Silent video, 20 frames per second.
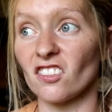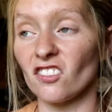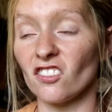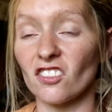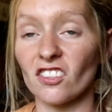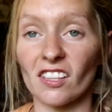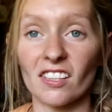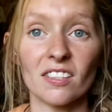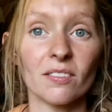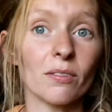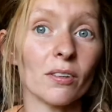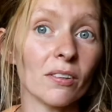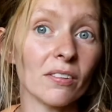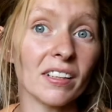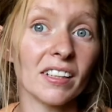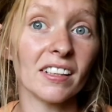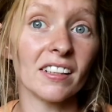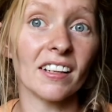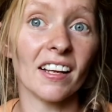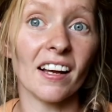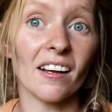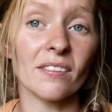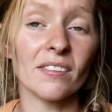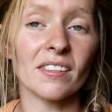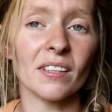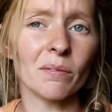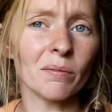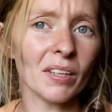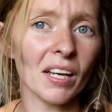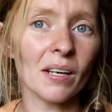just for read aloud,
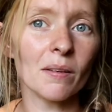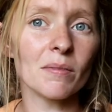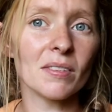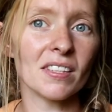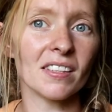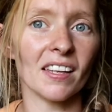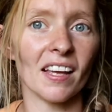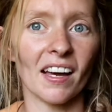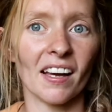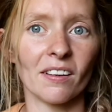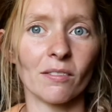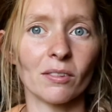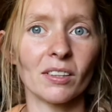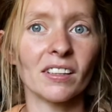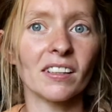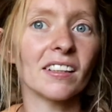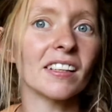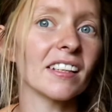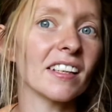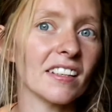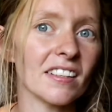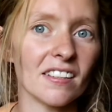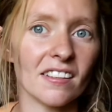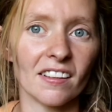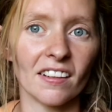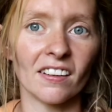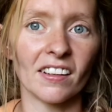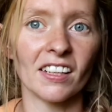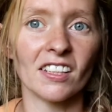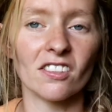sometimes that really gets
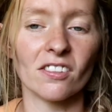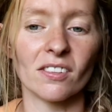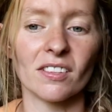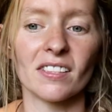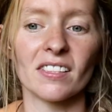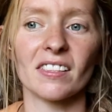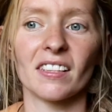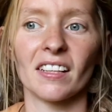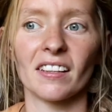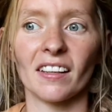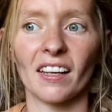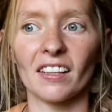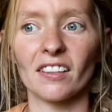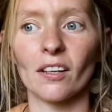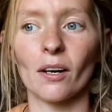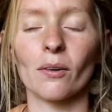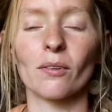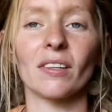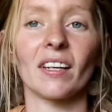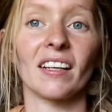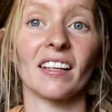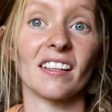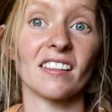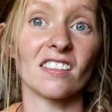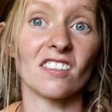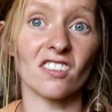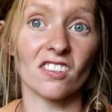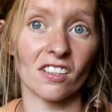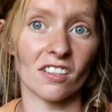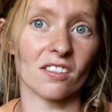their interest and they know that
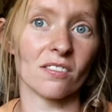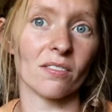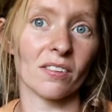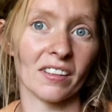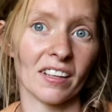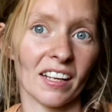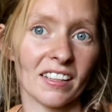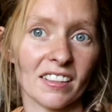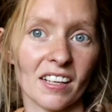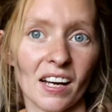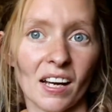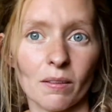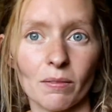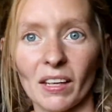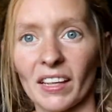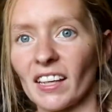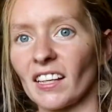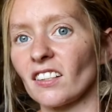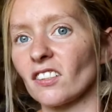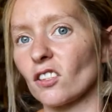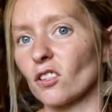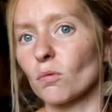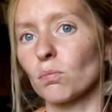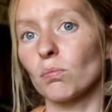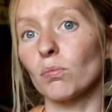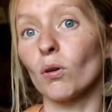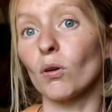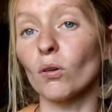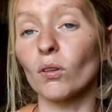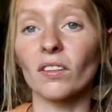it's just for that time. They can't just
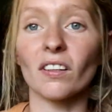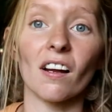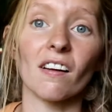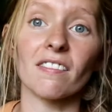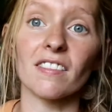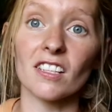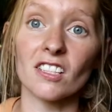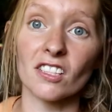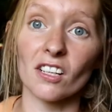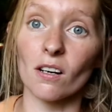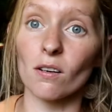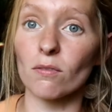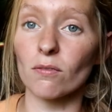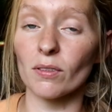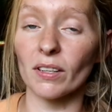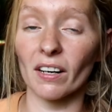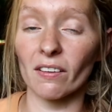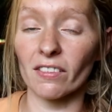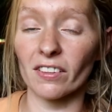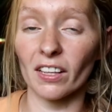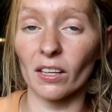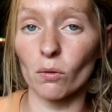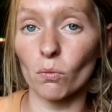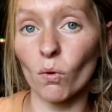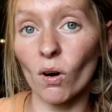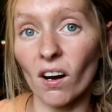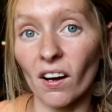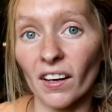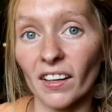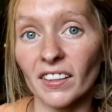pull it off the shelf whenever they
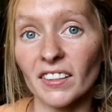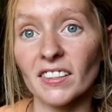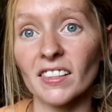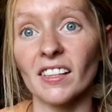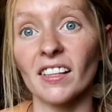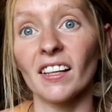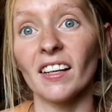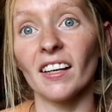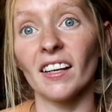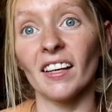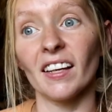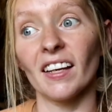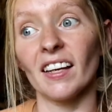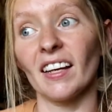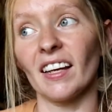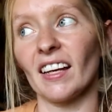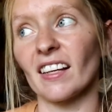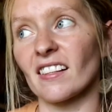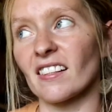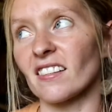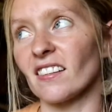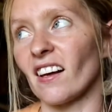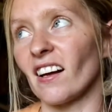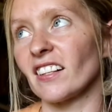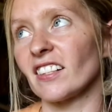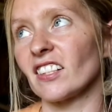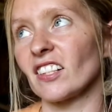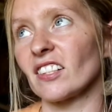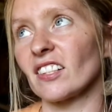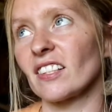want. It's
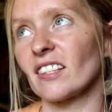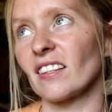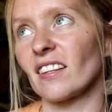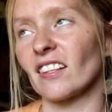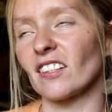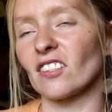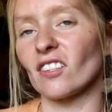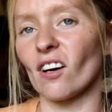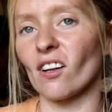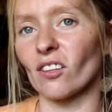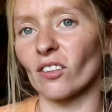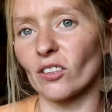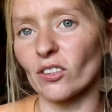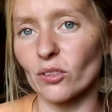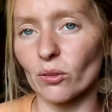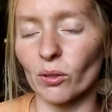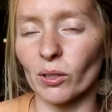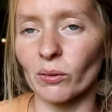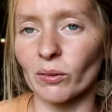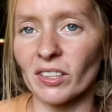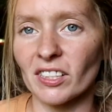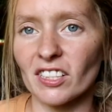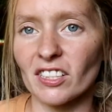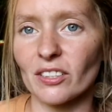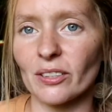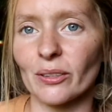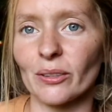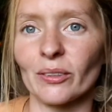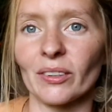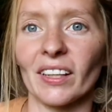not just the dollar store ones
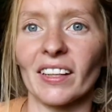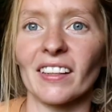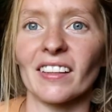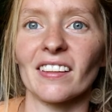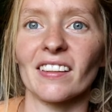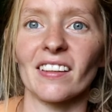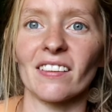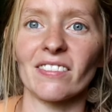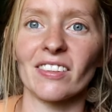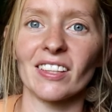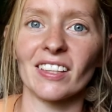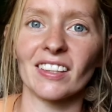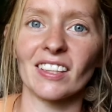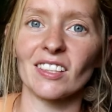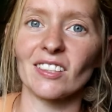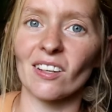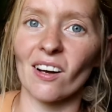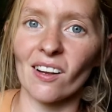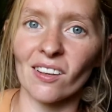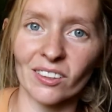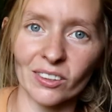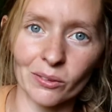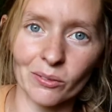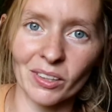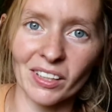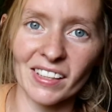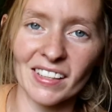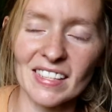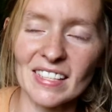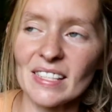too. Like if you get the dollar
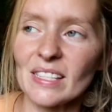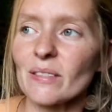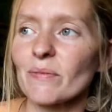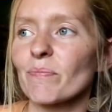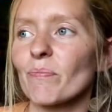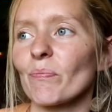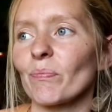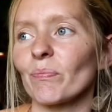ones,